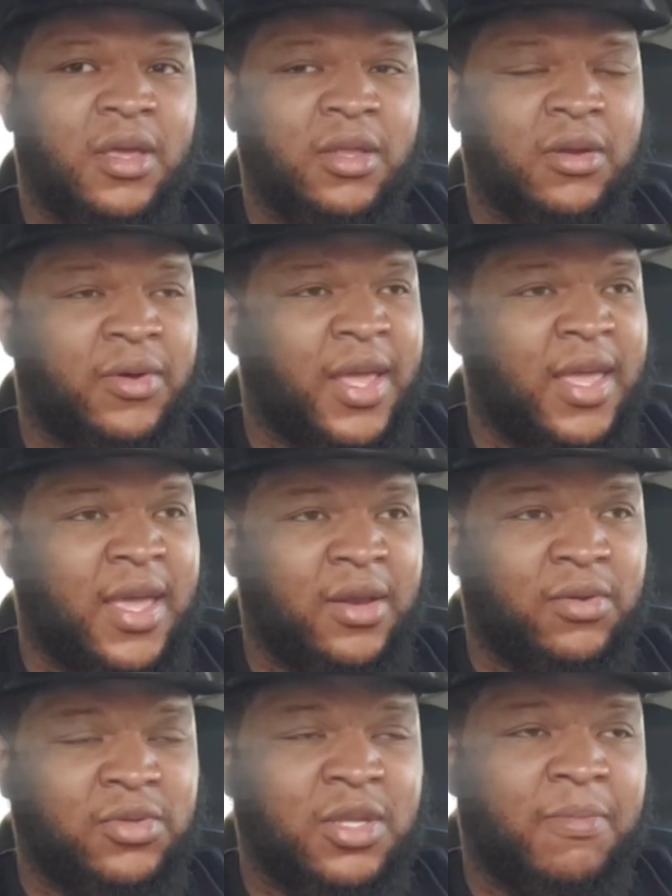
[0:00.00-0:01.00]
You know, the
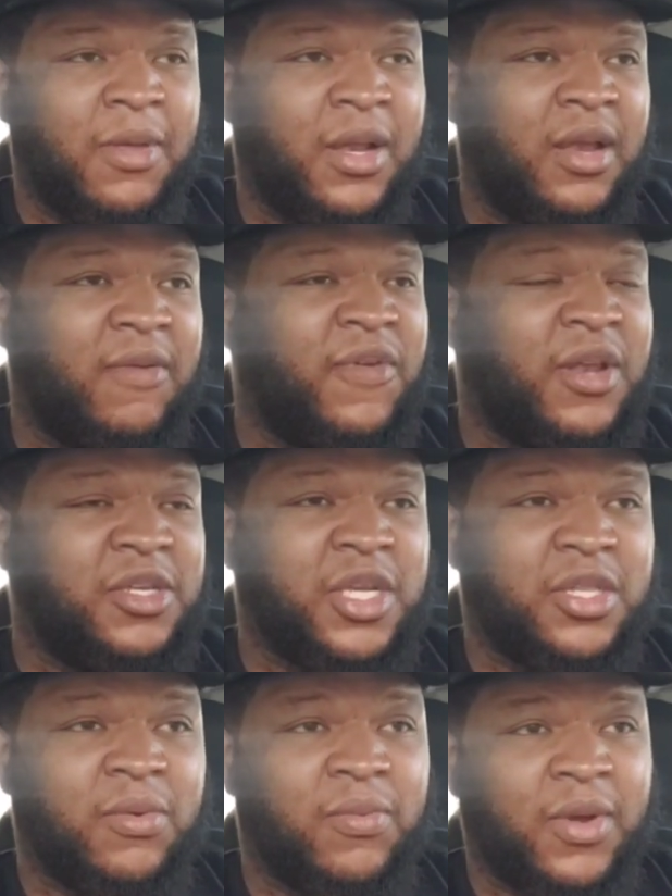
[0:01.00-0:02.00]
handles, the ability to
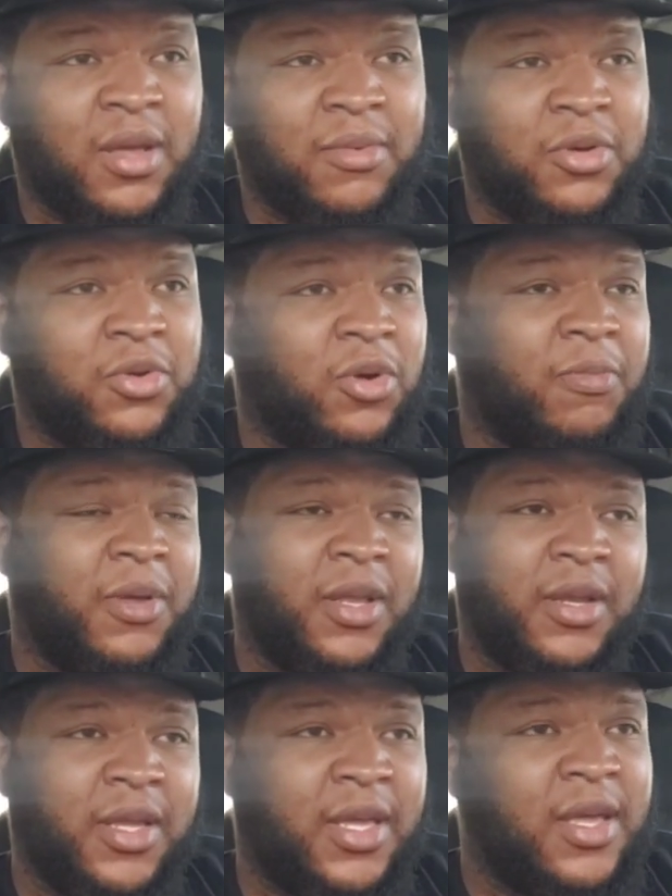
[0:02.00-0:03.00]
finish at the rim, the
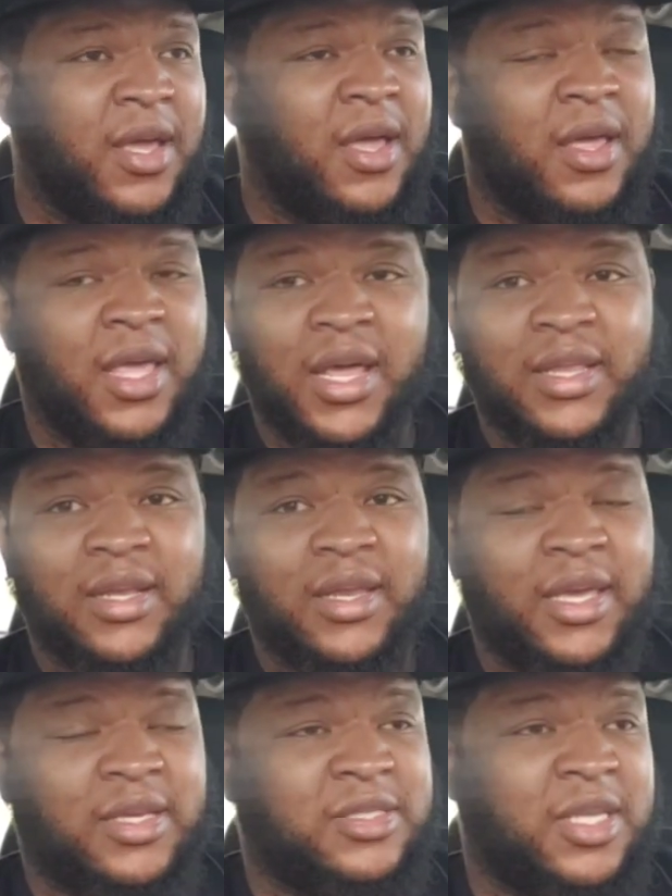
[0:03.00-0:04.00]
durability. He led the
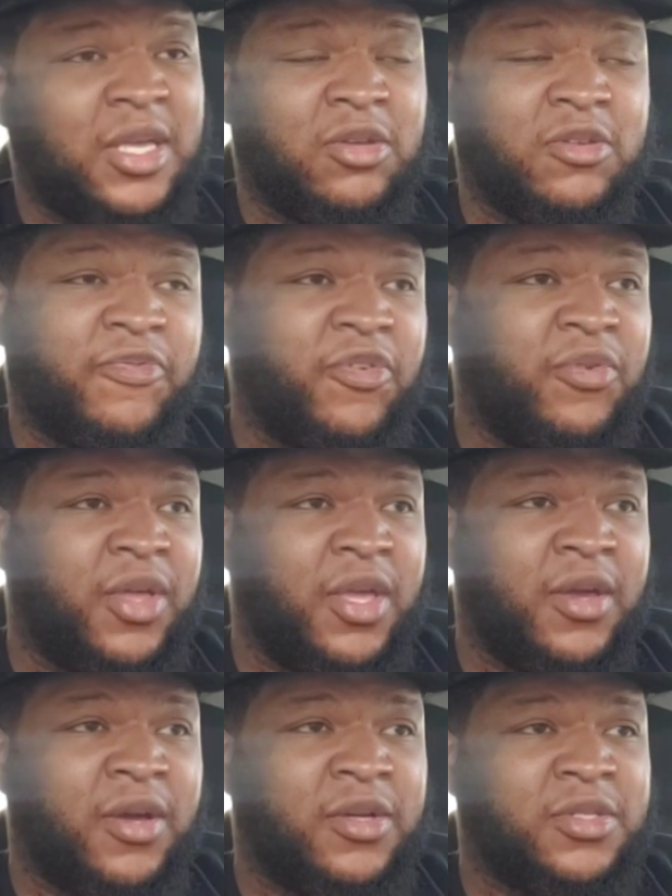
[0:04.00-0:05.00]
league in steals a few
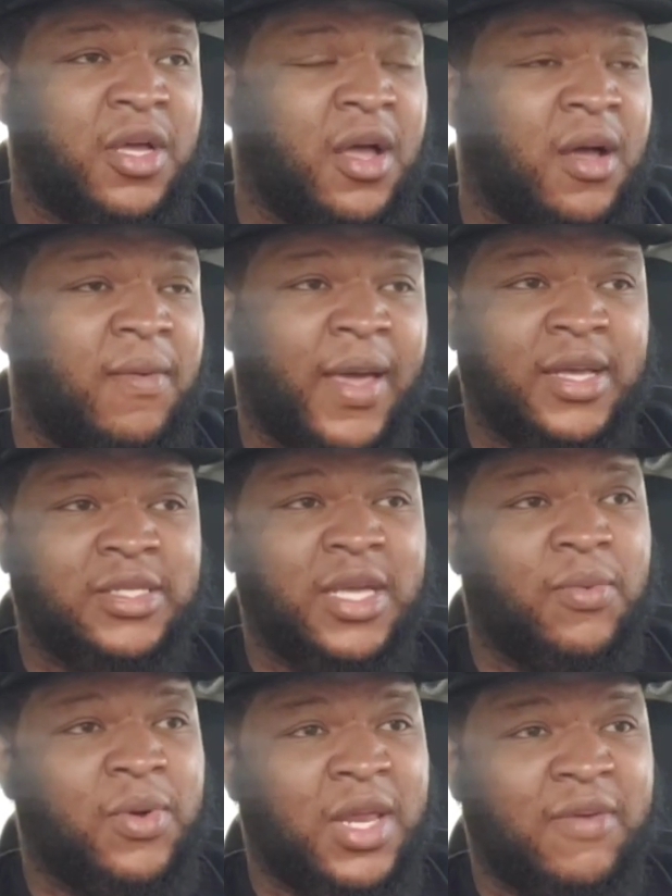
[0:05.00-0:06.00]
years. Like I
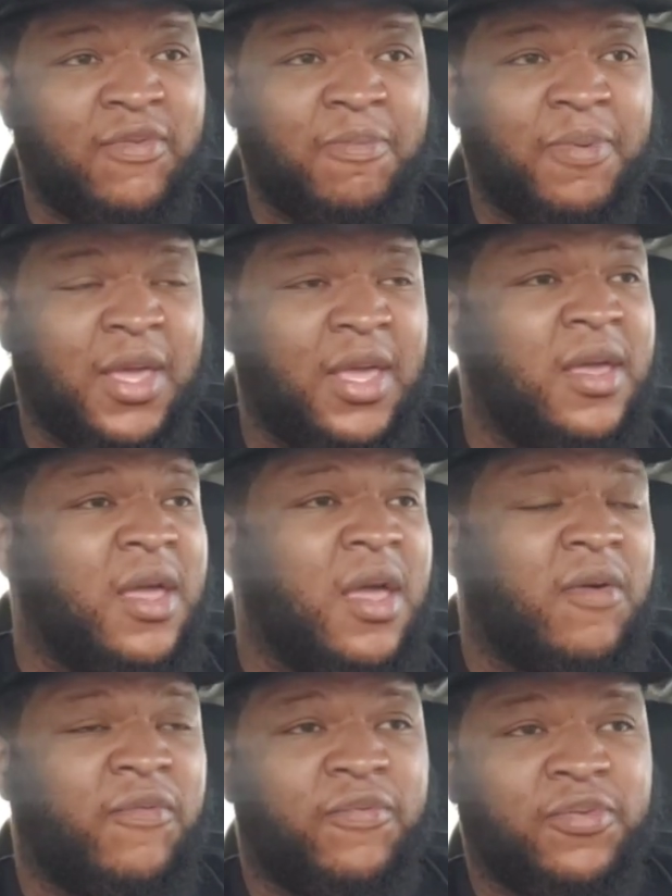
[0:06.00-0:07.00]
said, 1 MVP,
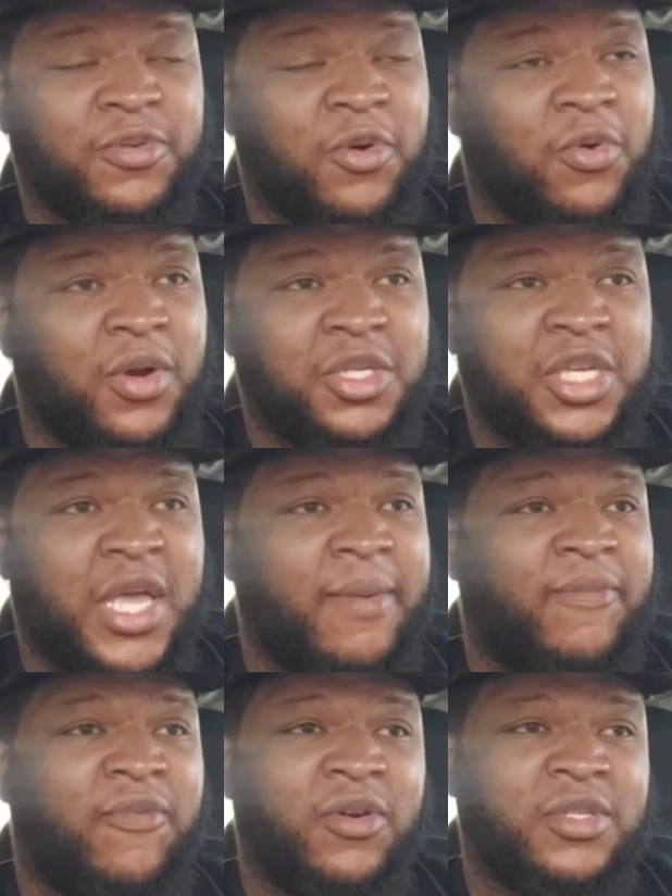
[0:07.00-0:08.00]
scoring
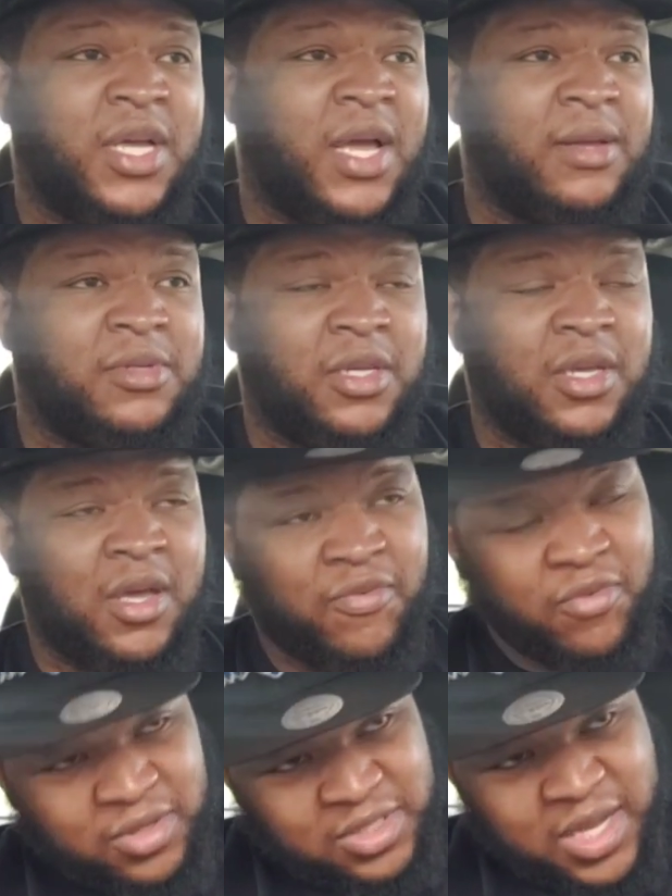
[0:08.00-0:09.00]
champ 4 times in the
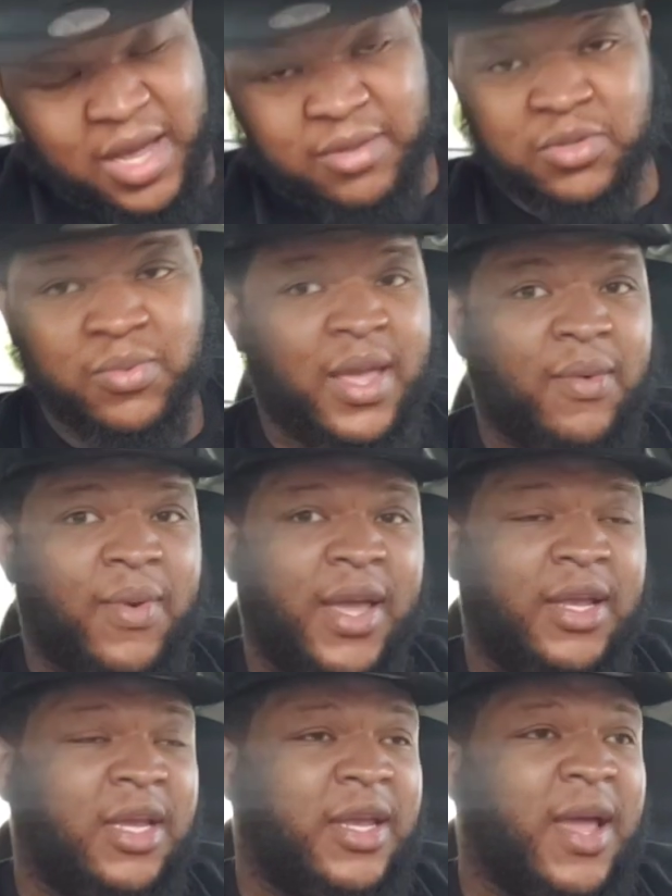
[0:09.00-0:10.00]
4 times. Dwayne
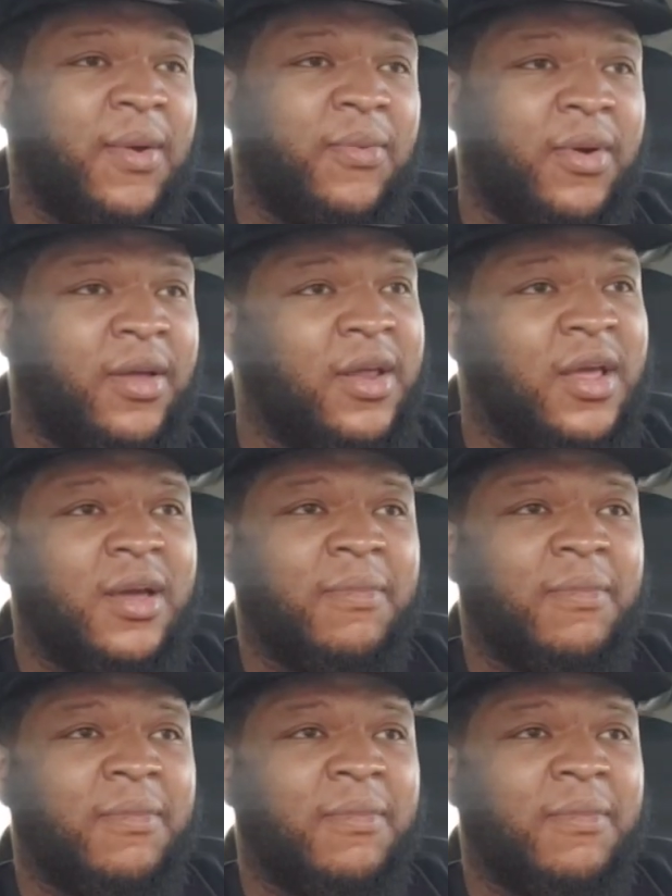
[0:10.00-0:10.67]
Wade did that one.